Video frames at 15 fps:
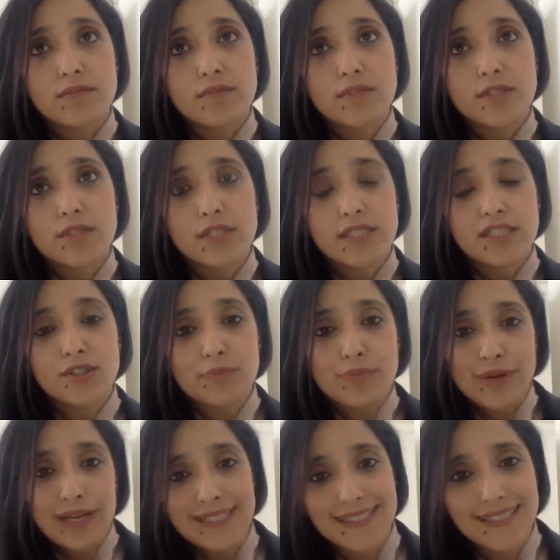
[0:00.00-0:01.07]
judicial
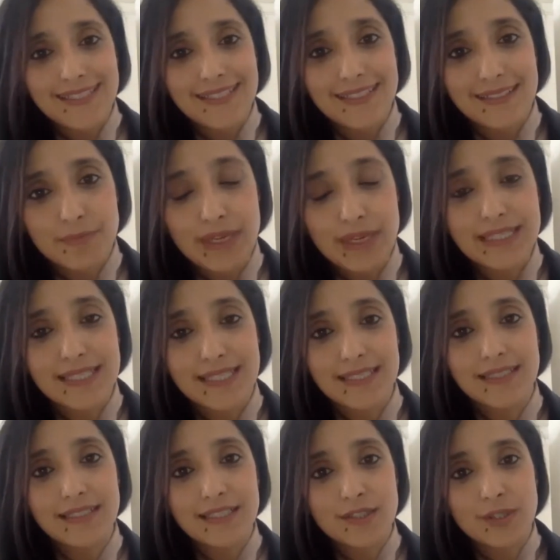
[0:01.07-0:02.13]

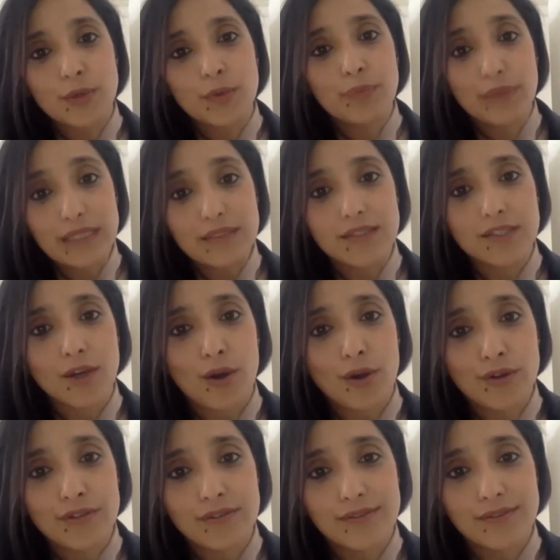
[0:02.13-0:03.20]
precedent is all built
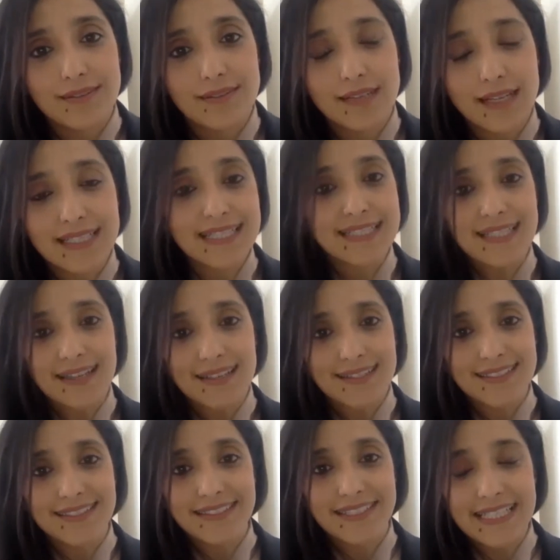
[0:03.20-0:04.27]
on a
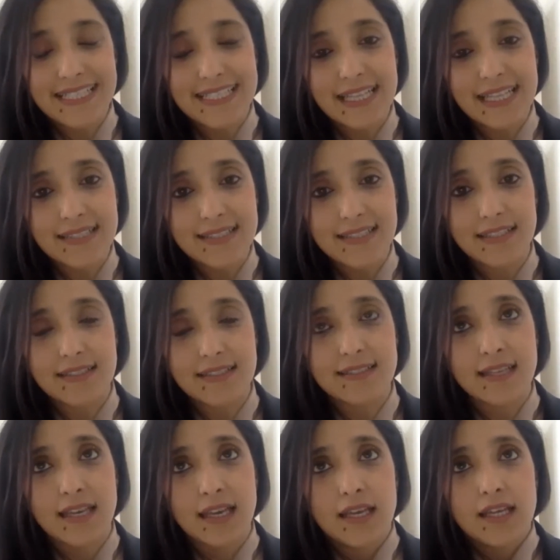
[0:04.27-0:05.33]
societal consensus.
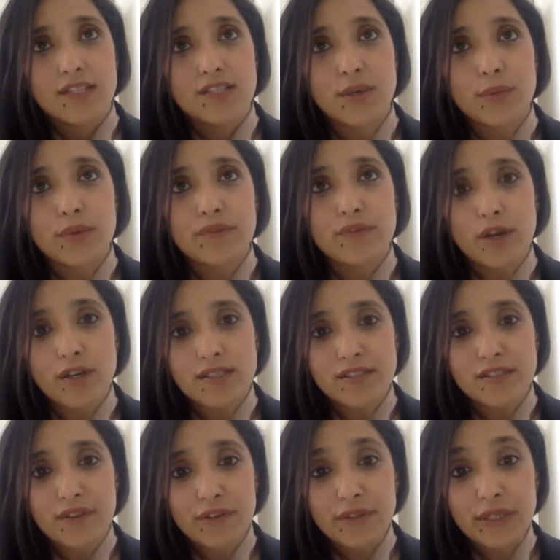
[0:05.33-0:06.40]
So we've got to
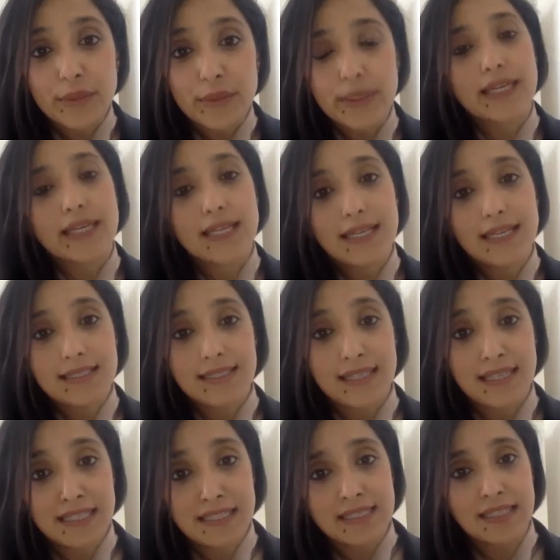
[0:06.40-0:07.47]
very quickly as an
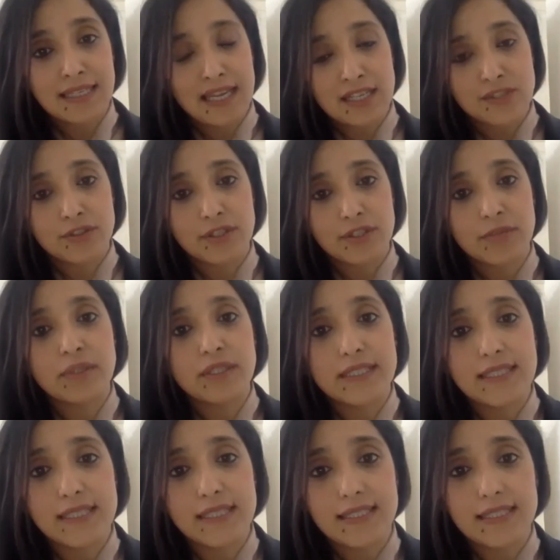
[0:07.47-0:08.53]
international
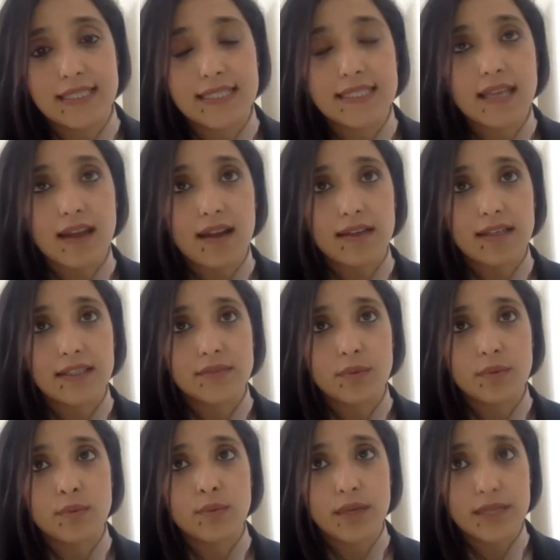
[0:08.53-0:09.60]
community decide,
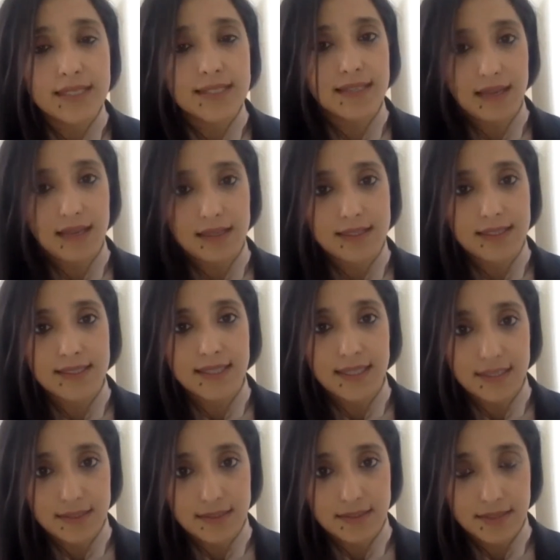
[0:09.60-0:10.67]
well, what is our
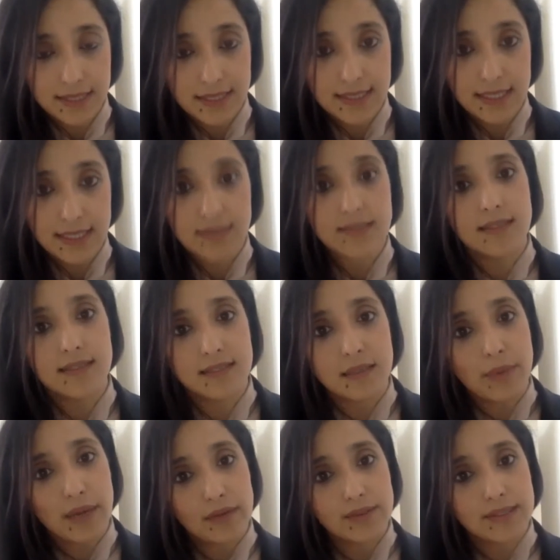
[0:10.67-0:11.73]
societal consensus
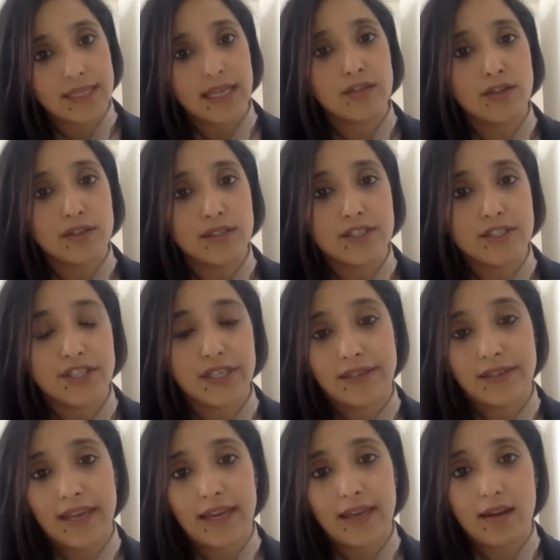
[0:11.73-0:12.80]
about technology and
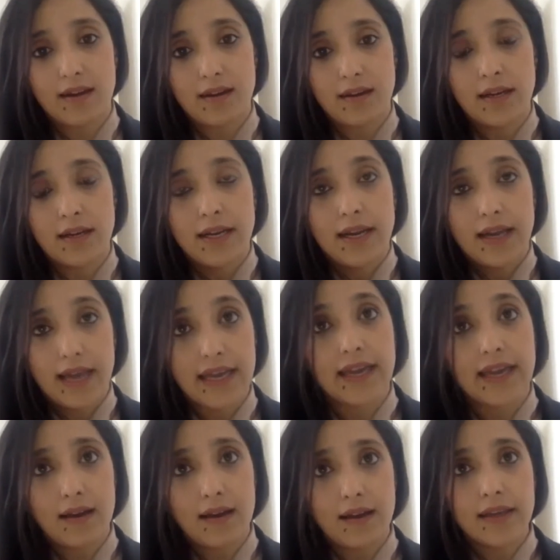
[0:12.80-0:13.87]

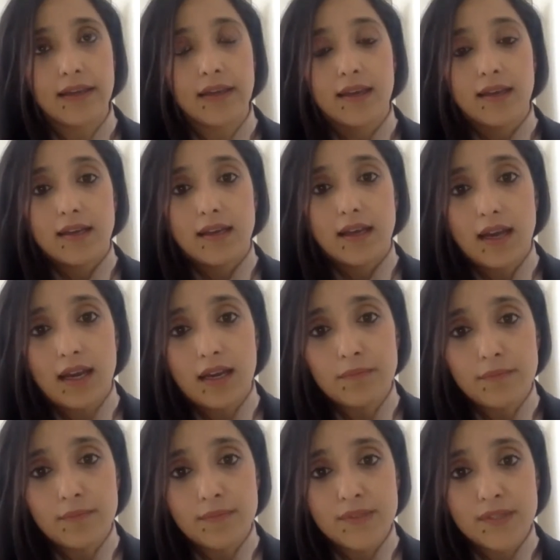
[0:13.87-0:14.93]
AI,
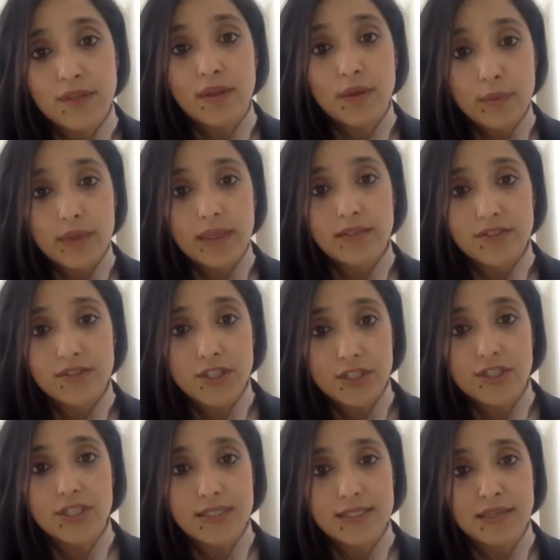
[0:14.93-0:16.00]
so that we as
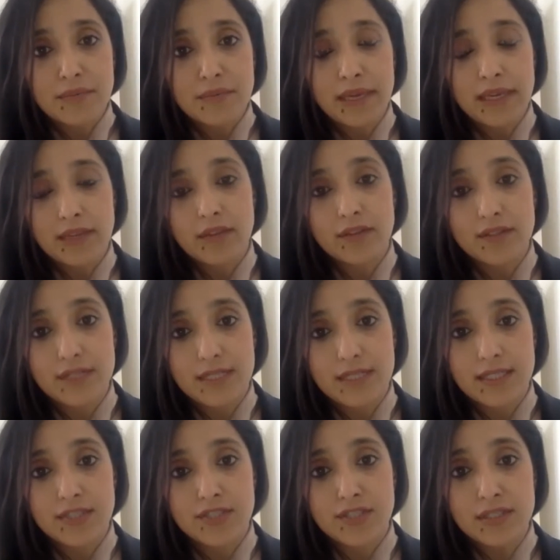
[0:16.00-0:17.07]
judges can make those
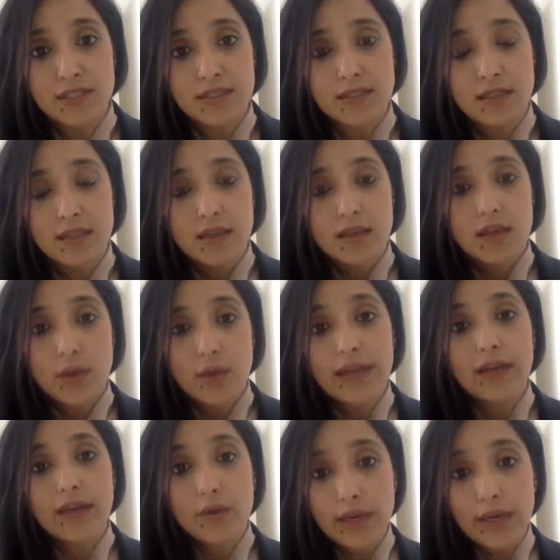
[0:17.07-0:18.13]
decisions quite
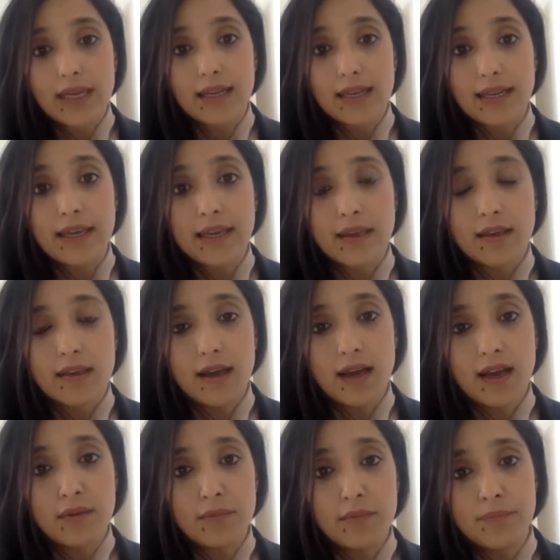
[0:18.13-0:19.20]
quickly
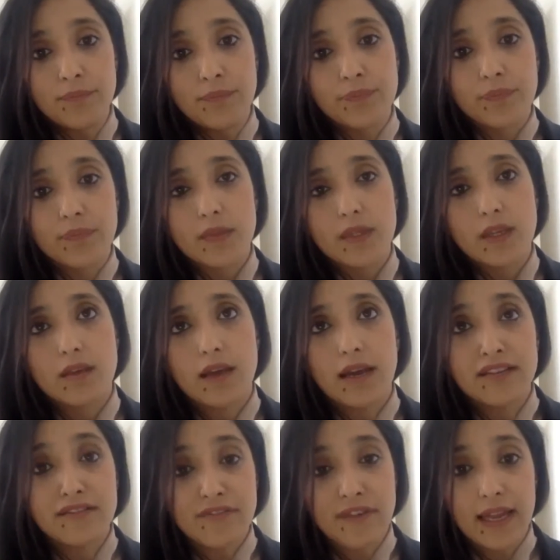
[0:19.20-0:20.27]
and
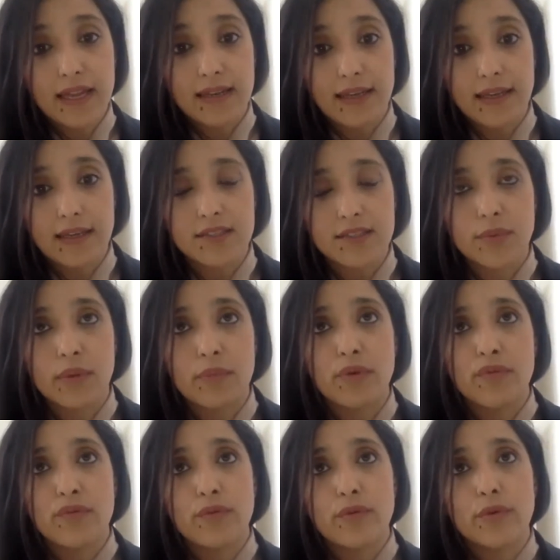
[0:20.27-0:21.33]
fairly as we
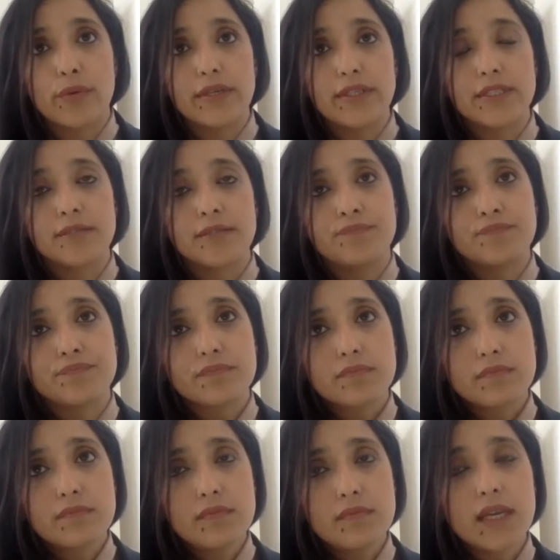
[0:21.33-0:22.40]
move forward.
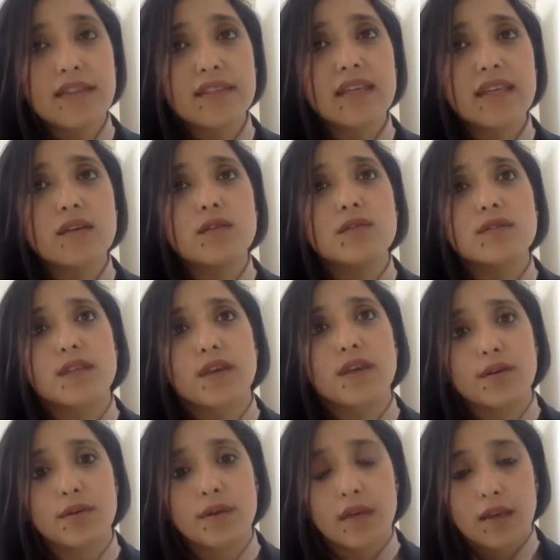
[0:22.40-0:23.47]
I think also